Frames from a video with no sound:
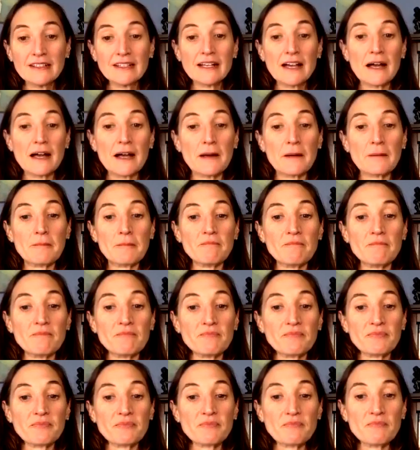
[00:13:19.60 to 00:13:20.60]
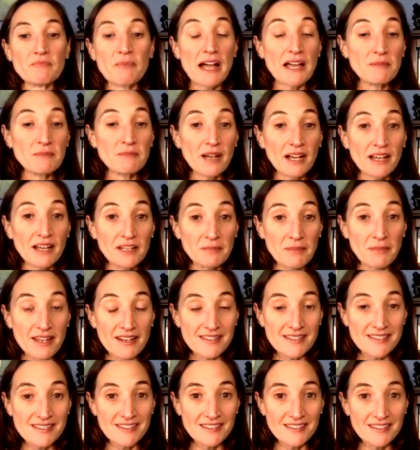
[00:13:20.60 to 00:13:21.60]
Um, mind-body
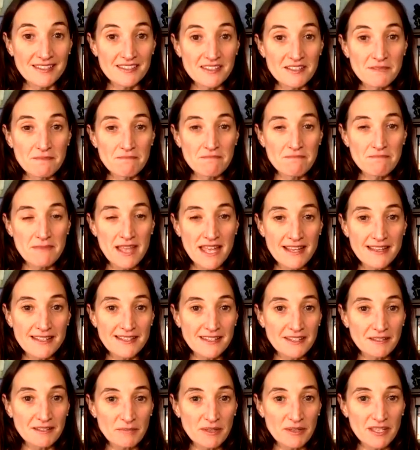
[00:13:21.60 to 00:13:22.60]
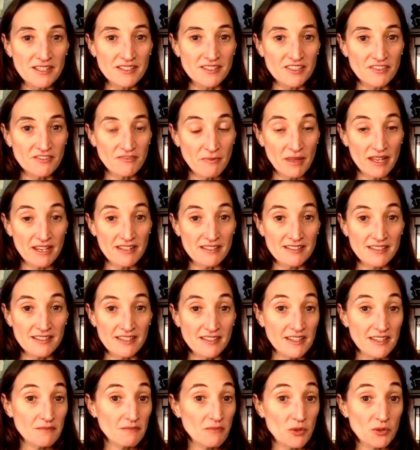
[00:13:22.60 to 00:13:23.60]
medicine is an amazing piece of
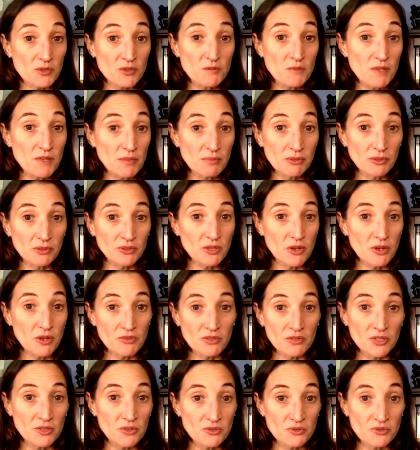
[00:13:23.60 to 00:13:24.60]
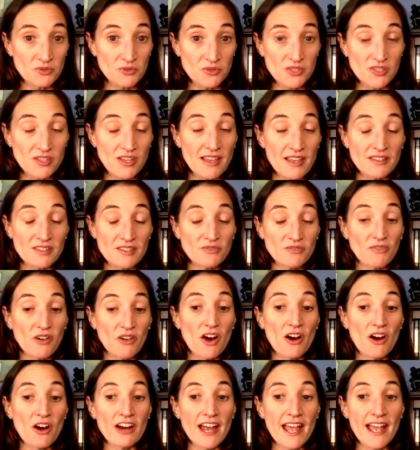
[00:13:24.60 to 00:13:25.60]
medicine that most people don't use as
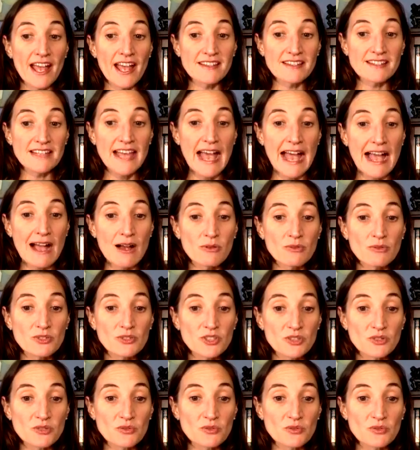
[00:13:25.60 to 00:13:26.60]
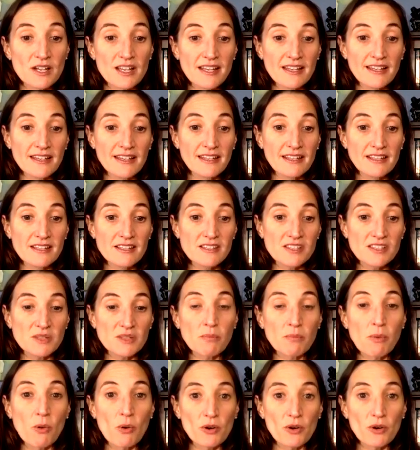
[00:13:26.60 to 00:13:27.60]
far as how to
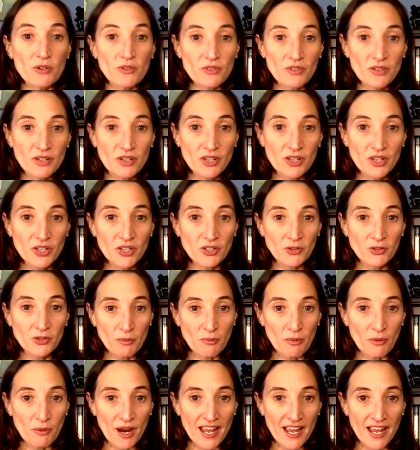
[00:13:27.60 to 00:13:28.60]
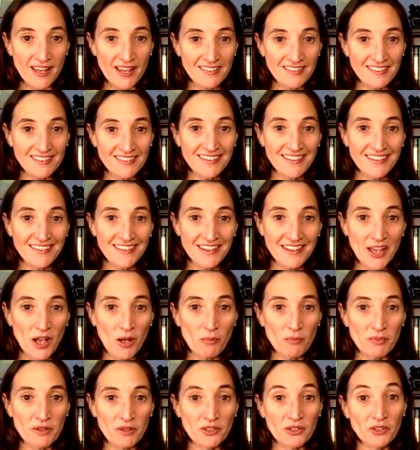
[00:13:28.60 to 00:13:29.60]
support your brain in
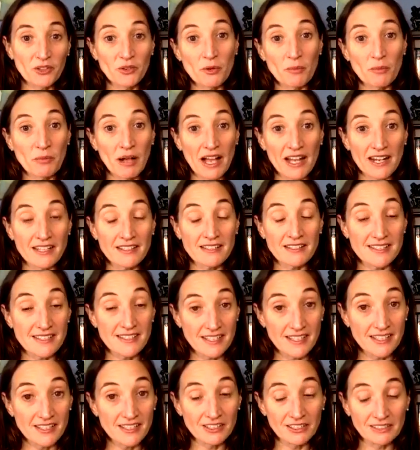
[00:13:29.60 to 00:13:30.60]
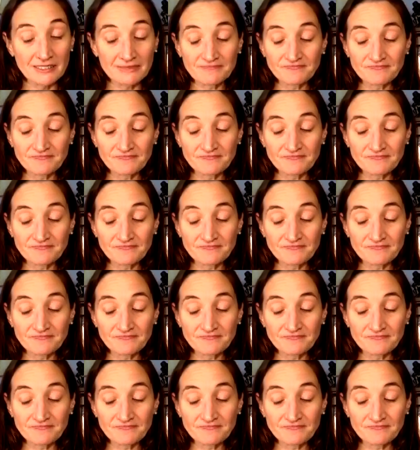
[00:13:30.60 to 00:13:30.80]
helping your body to heal.